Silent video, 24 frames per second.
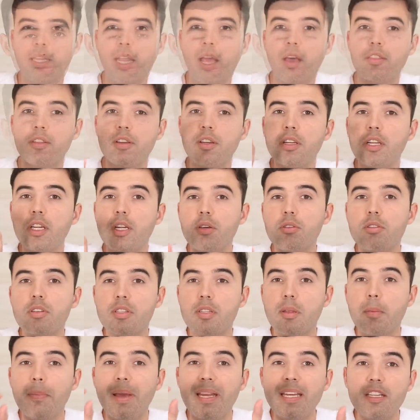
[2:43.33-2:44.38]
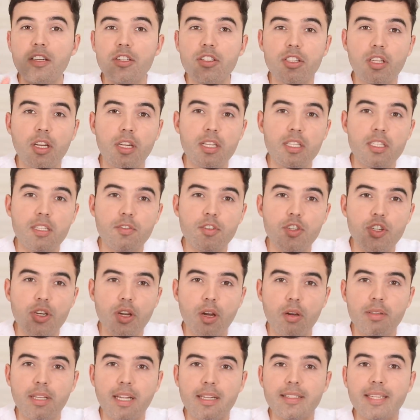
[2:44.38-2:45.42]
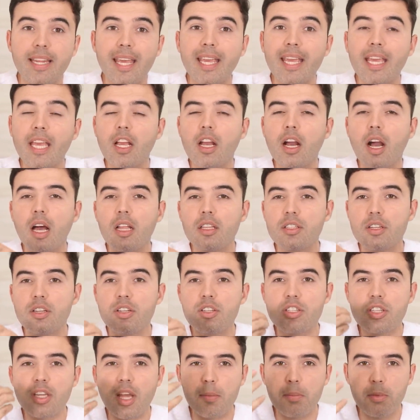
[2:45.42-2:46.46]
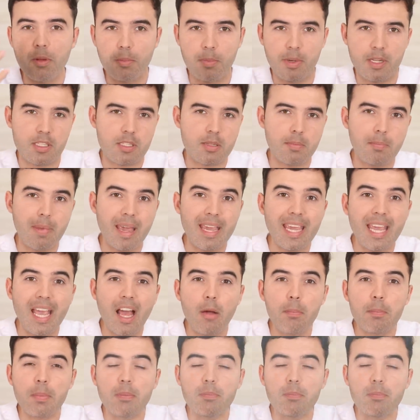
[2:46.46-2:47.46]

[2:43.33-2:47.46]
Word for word: Now, the good news is that many studies have shown that taking collagen supplements may help